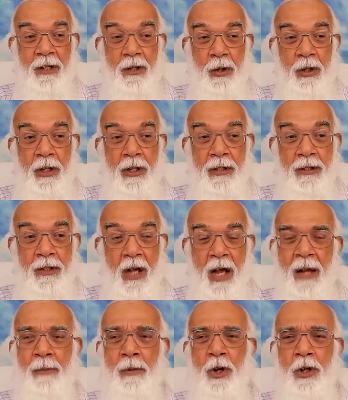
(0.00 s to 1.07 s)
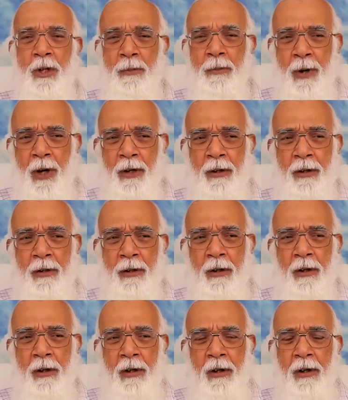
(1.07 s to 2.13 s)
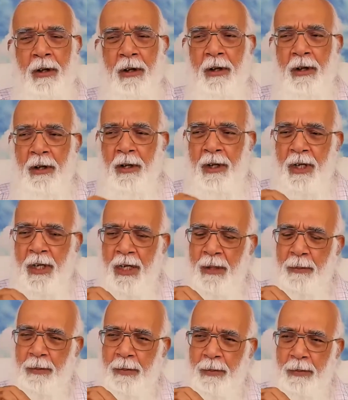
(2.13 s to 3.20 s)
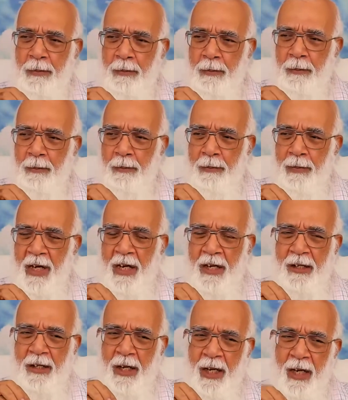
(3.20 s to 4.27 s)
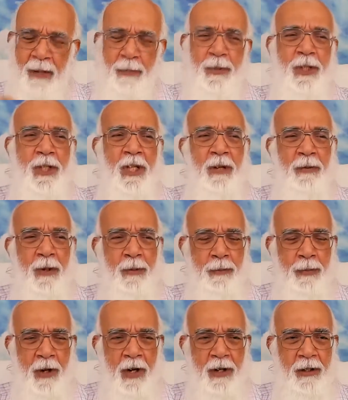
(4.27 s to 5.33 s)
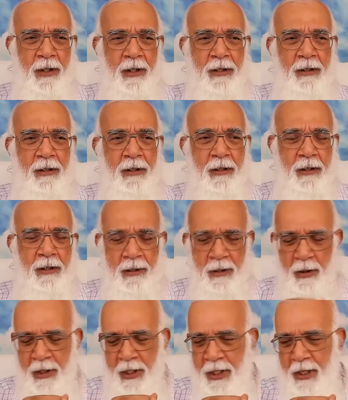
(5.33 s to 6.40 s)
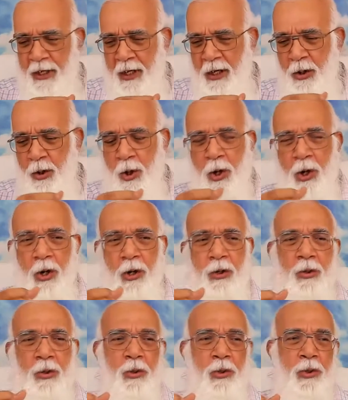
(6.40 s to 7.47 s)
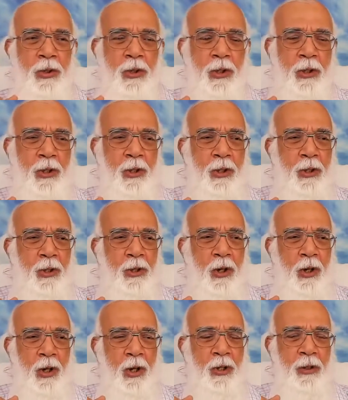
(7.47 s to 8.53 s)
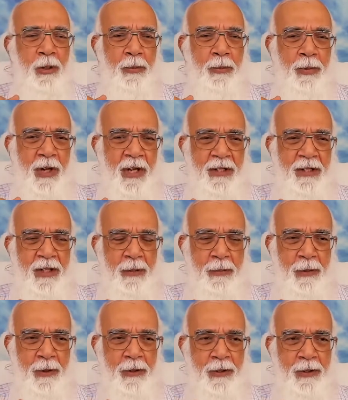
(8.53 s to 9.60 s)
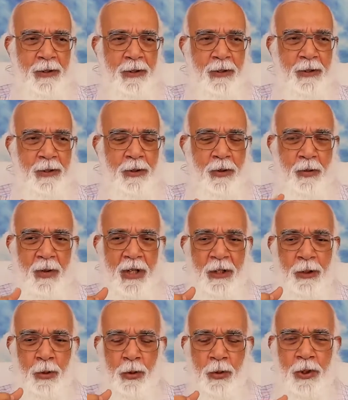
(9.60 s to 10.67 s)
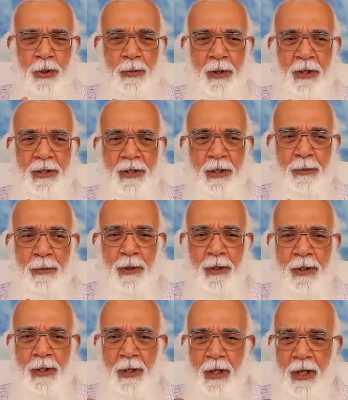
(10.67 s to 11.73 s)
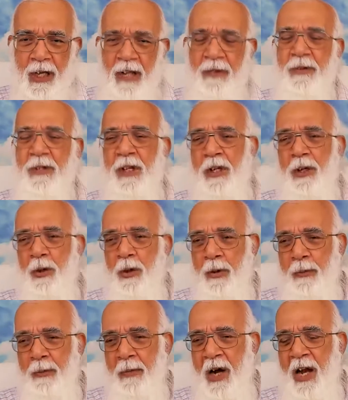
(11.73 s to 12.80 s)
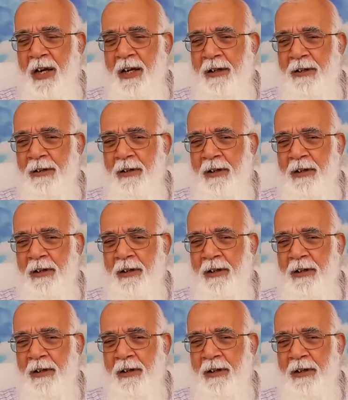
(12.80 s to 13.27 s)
knowledge? I'm not important. He made himself important. Now he recalled those, all the principles. So when those principles lives in your mind,